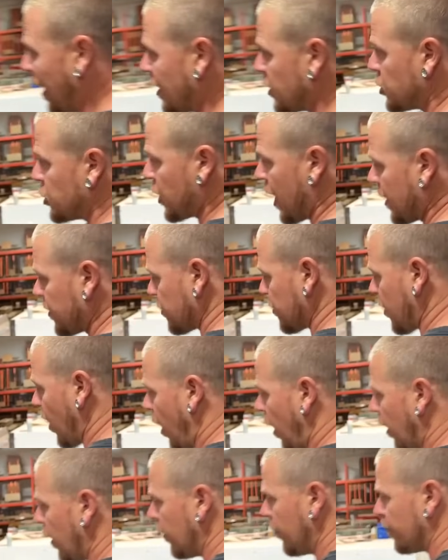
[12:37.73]
by
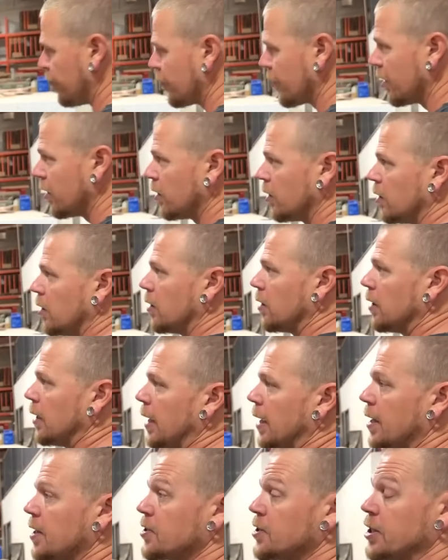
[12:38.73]
Jescar.
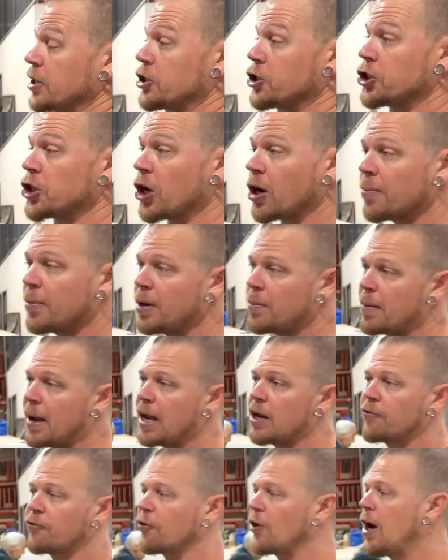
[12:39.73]
It is a
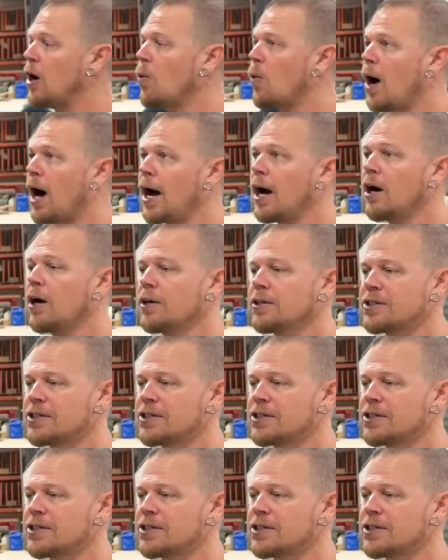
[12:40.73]
German-made fret wire.